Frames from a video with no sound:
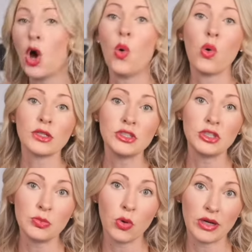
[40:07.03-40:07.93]
or
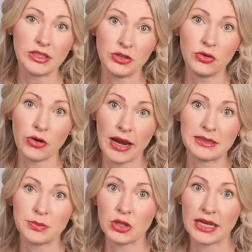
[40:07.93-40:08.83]
2.2 grams
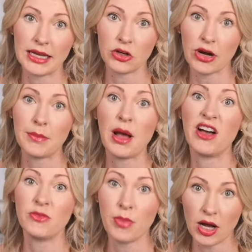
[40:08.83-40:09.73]
per kilogram
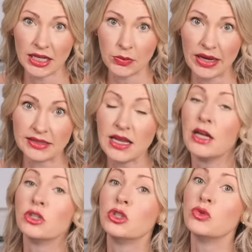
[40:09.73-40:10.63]
of body weight
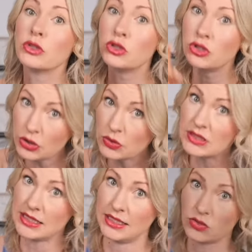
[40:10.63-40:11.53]
to reduce
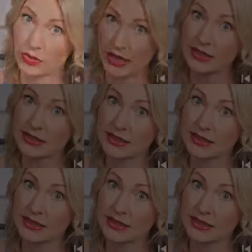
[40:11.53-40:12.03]
these risks?